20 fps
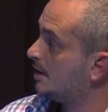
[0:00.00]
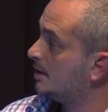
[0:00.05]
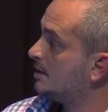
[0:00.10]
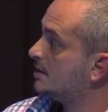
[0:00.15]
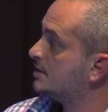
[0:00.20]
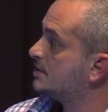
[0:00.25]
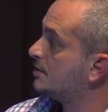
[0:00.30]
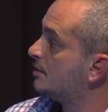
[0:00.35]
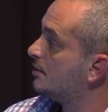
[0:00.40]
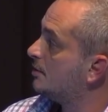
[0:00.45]

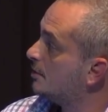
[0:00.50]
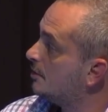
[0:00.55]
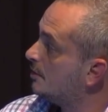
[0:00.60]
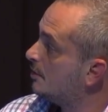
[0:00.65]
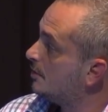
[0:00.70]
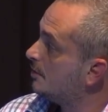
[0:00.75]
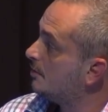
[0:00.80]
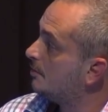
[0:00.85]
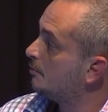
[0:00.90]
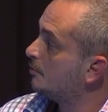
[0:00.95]

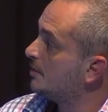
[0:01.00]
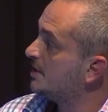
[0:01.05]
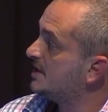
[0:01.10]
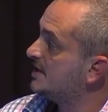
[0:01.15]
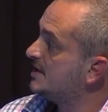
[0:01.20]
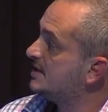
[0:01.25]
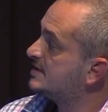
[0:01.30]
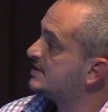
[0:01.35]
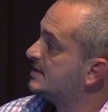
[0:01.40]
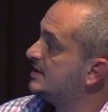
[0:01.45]
So
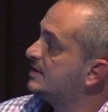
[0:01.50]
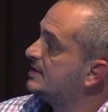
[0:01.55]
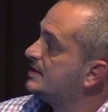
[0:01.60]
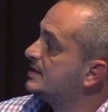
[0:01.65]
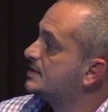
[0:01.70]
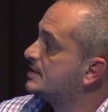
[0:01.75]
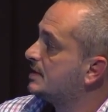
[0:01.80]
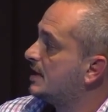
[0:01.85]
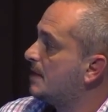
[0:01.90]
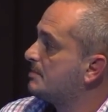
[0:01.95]
we think in
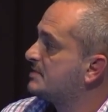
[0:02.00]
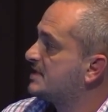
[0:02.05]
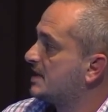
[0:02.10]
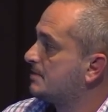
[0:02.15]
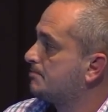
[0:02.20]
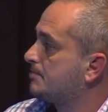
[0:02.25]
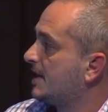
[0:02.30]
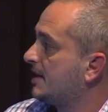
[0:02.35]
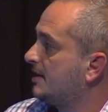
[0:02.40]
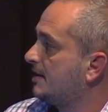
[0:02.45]
the lab
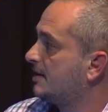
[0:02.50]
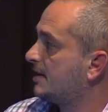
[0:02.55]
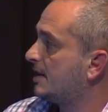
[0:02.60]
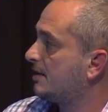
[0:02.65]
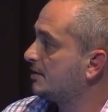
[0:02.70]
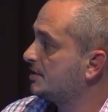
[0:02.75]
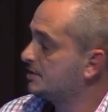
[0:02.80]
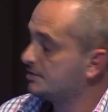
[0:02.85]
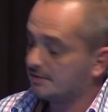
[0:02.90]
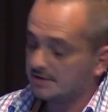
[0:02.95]
that by
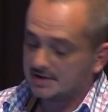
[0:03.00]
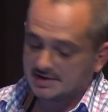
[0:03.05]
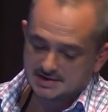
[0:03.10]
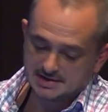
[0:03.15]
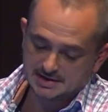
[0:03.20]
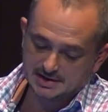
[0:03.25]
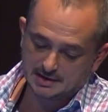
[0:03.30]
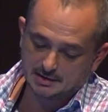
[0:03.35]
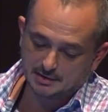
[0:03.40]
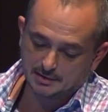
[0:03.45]

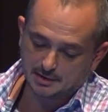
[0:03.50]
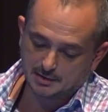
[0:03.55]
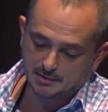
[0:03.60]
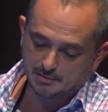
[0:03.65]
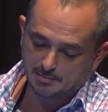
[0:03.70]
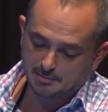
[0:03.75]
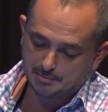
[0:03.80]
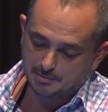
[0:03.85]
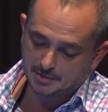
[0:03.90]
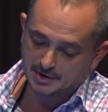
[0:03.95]
characterizing and
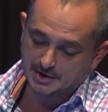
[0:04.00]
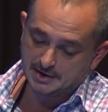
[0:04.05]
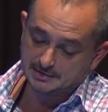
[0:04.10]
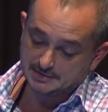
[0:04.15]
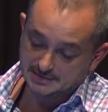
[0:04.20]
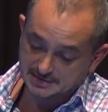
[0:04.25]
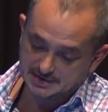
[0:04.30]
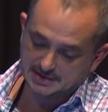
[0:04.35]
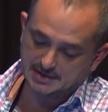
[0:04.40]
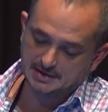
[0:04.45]

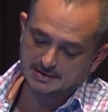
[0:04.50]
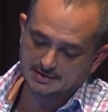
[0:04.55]
comprehending